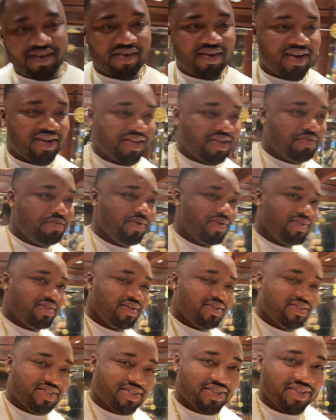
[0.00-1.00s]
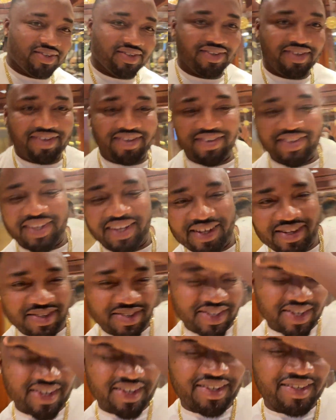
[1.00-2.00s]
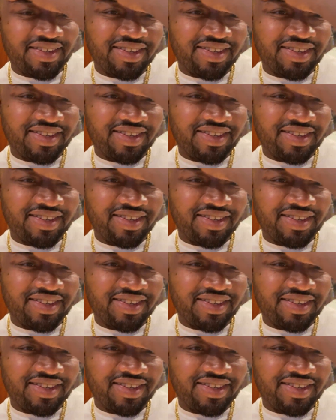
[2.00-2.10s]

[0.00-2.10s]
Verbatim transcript: gonna give me something now. What are you saying?